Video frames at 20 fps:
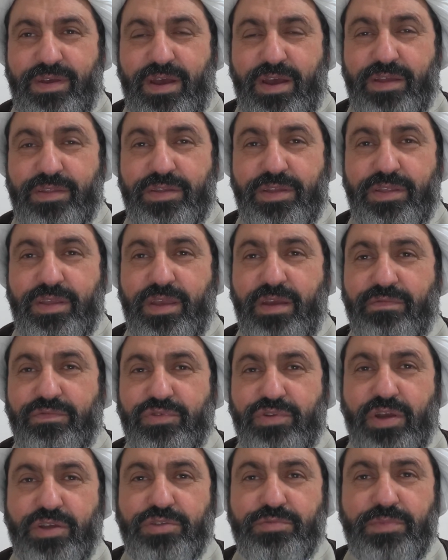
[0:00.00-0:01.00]
On the day of
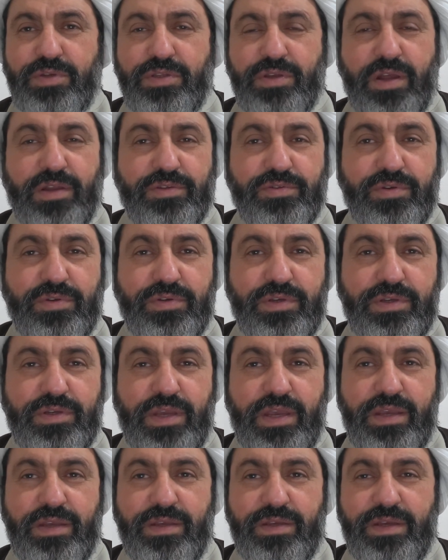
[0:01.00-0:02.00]
judgment,
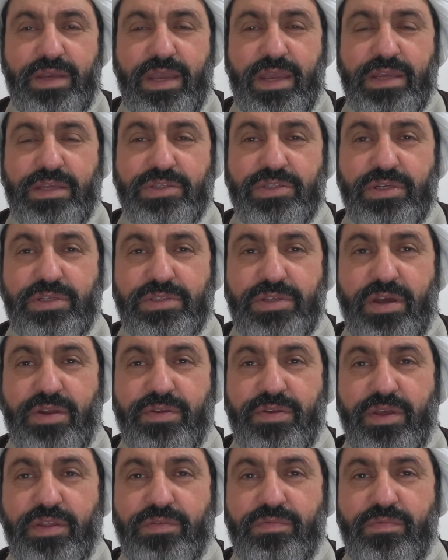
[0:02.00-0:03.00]
also, angels are
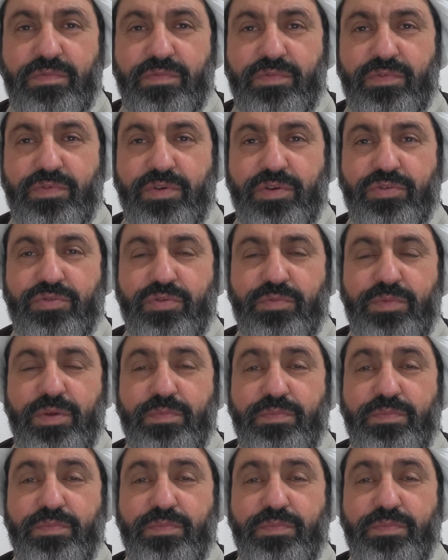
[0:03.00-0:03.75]
not going to be